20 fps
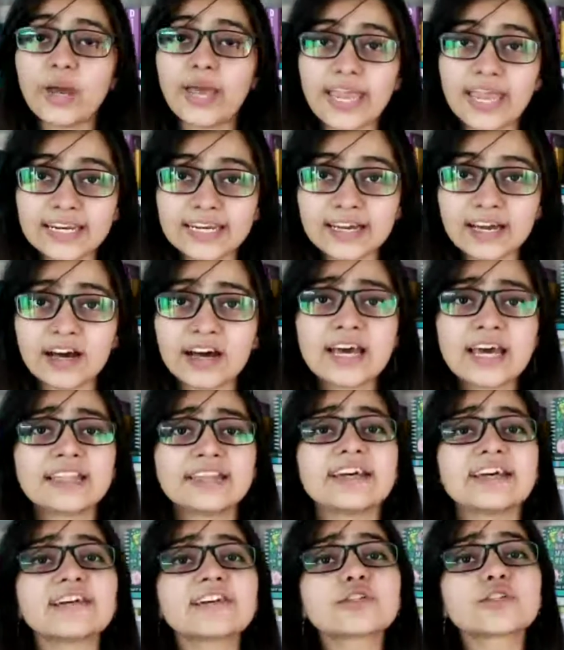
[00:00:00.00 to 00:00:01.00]
your area.
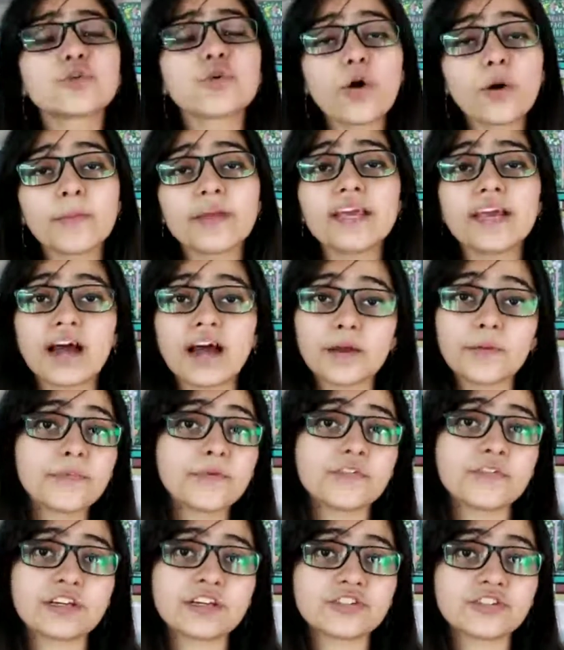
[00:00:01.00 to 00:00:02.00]
There are so many
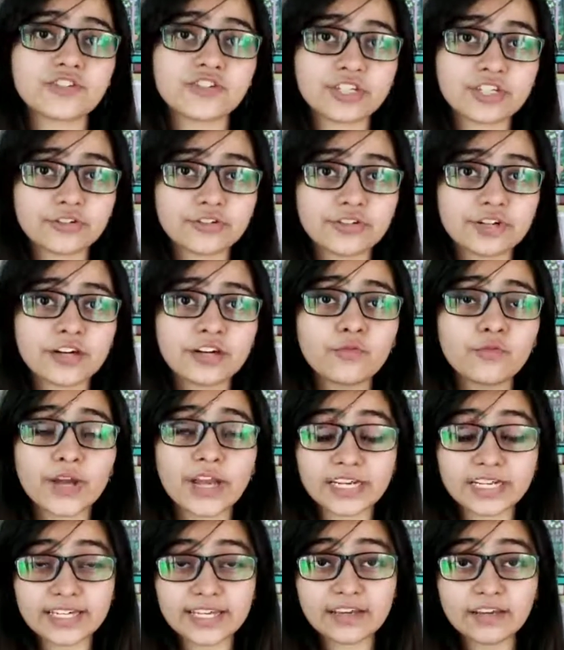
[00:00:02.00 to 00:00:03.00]
unprivileged children
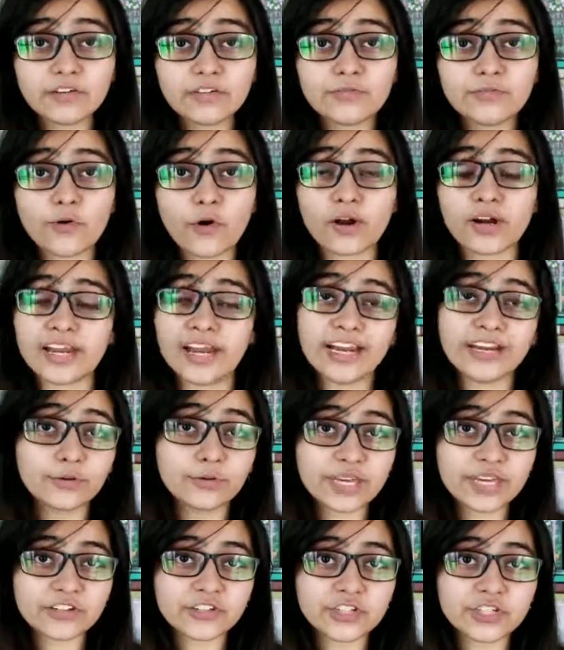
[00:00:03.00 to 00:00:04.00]
waiting for
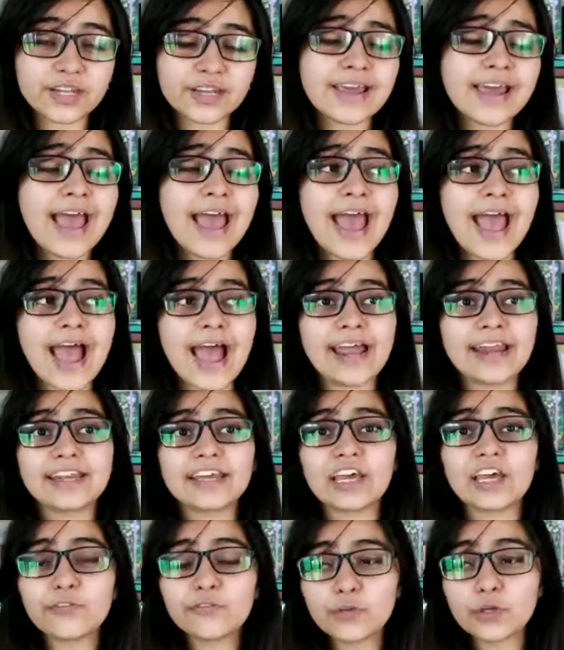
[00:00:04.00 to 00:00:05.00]
education,
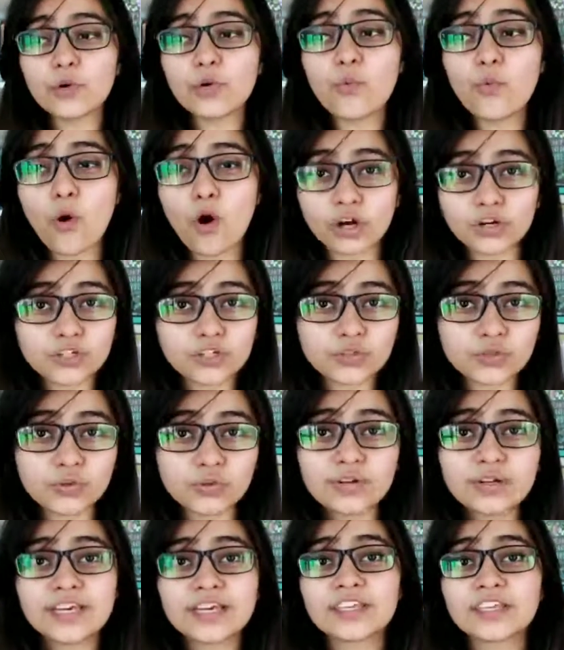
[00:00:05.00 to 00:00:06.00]
and if you want
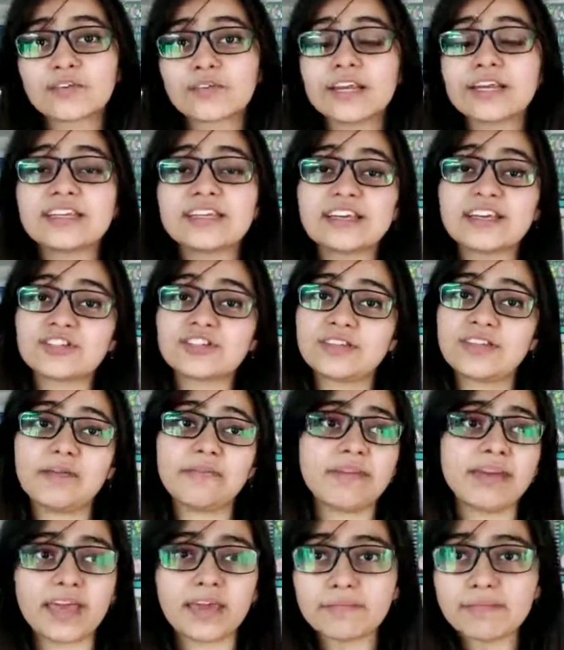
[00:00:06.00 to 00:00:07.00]
to, you can teach
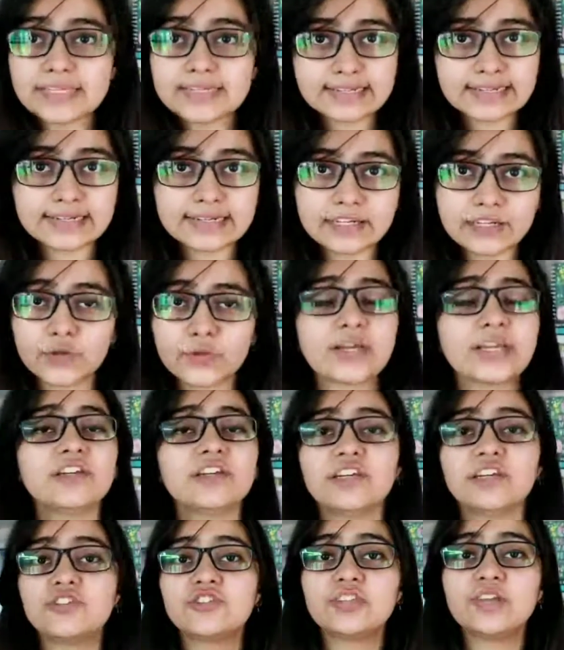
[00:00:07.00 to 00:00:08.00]
them ABCD, you
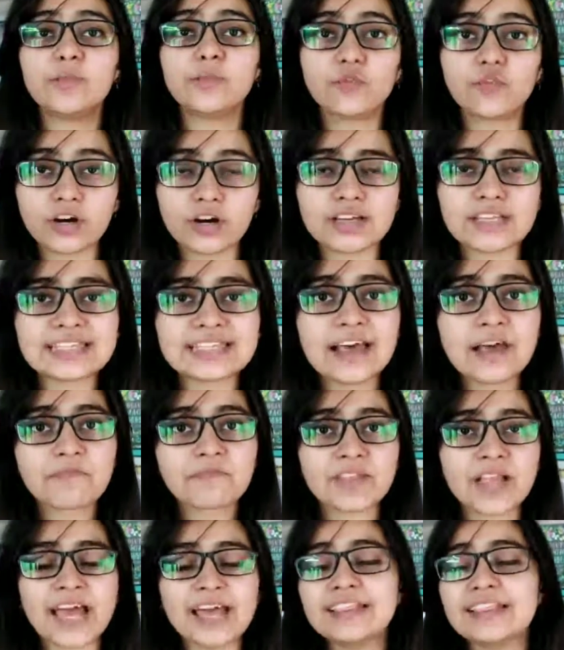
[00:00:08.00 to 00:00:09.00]
can teach them words,
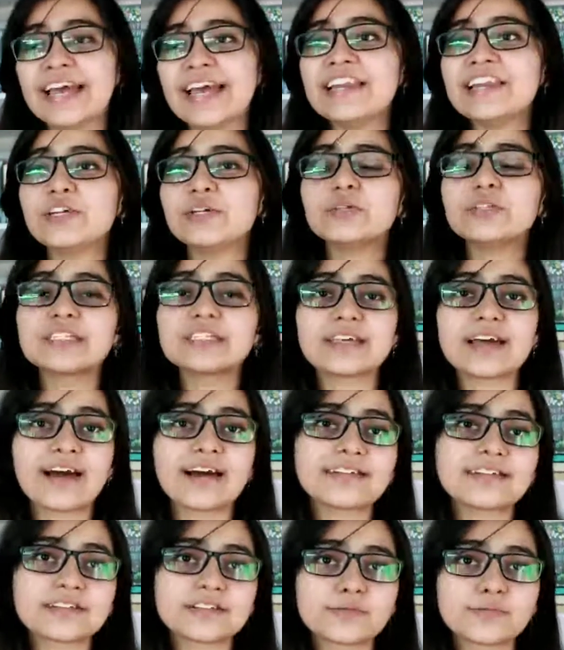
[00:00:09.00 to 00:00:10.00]
and then you'll
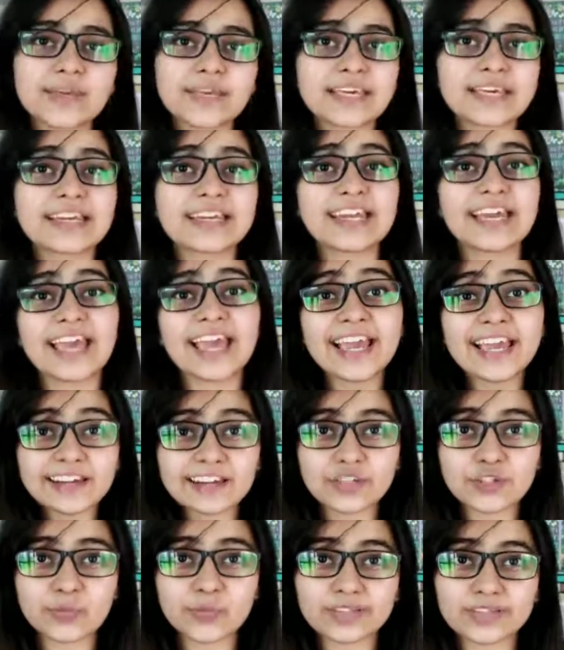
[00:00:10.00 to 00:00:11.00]
start speaking in
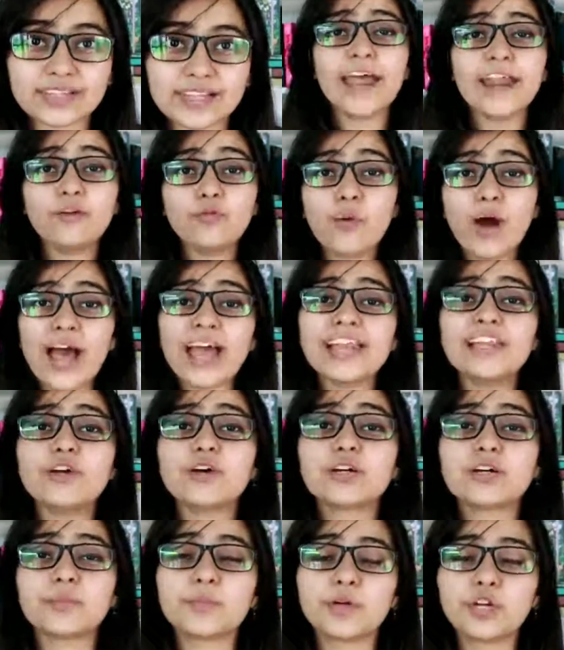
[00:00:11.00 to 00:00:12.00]
English with them. And while
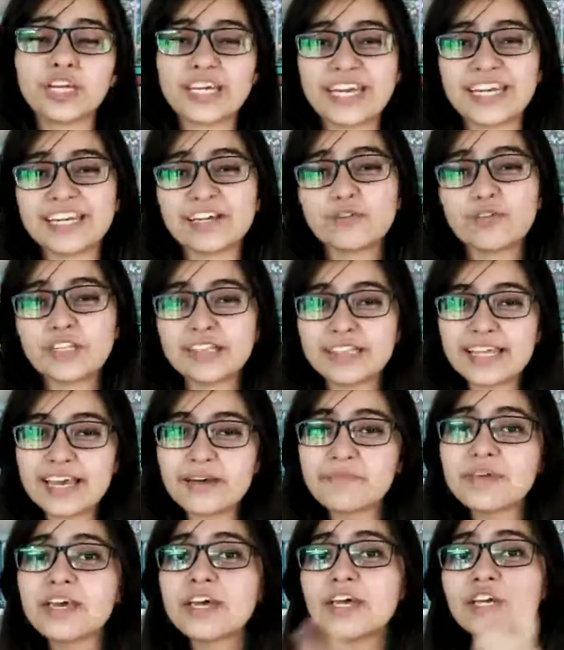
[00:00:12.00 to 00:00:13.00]
you're communicating with
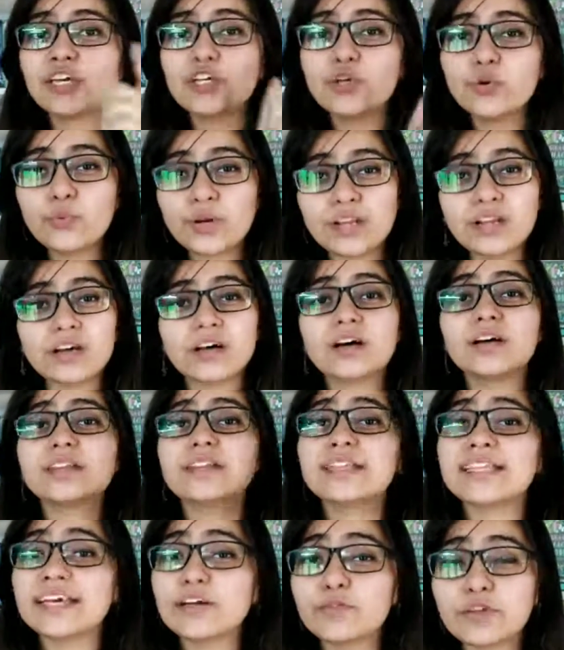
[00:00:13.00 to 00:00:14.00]
them, you will
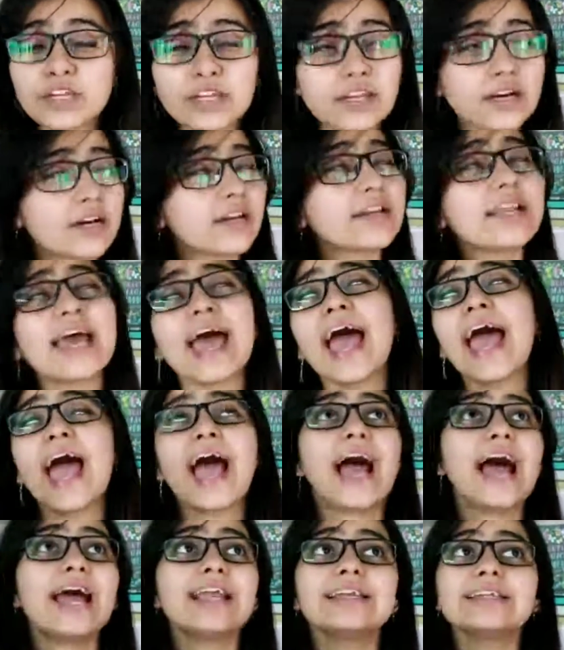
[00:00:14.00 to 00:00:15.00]
learn, they will learn,
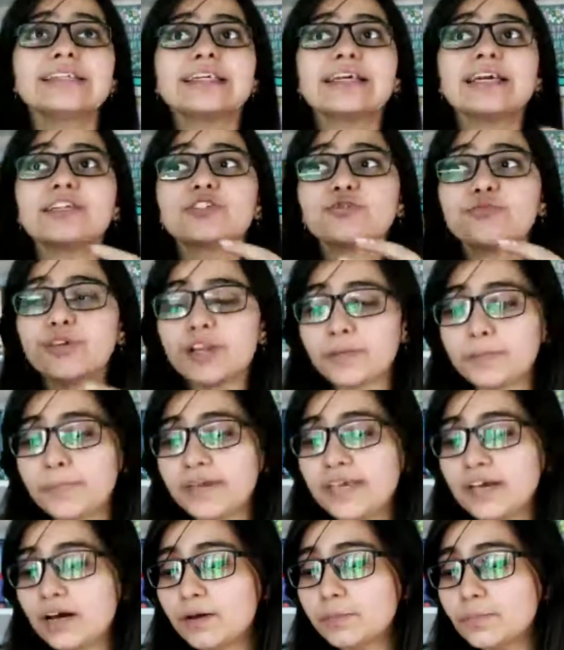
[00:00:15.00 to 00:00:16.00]
and it will
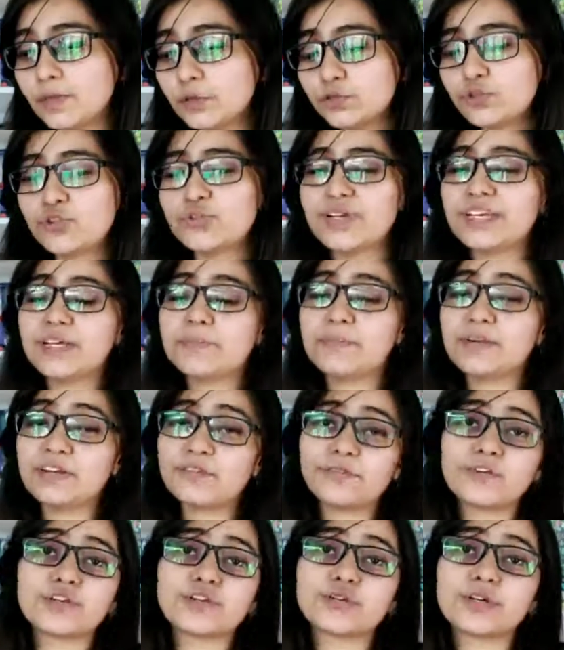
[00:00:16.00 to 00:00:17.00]
be a mutually
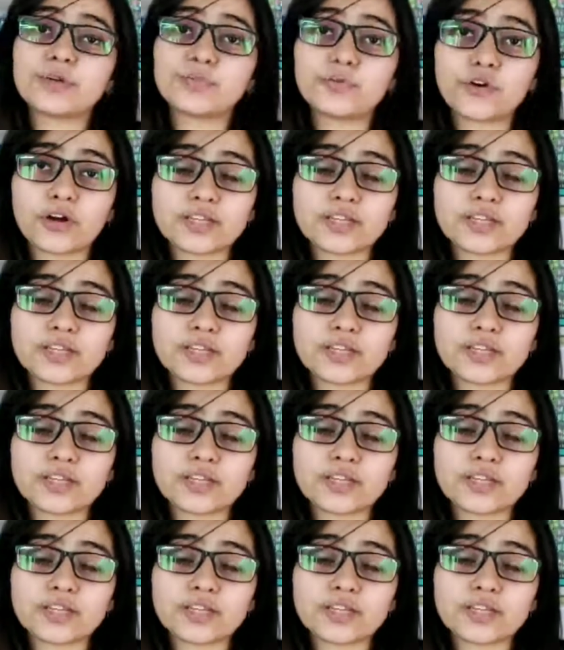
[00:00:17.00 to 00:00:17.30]
beneficial